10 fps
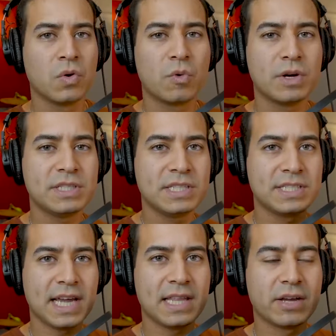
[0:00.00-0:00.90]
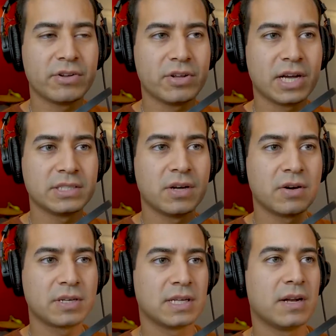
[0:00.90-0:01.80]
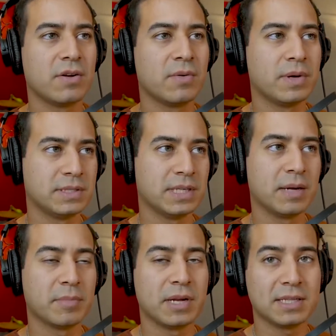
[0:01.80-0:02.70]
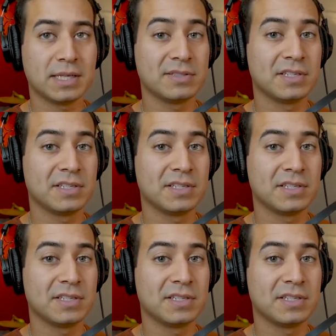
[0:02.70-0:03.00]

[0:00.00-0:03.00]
What is he saying there? Do you guys know? Because I don't know what he's saying, but that sounds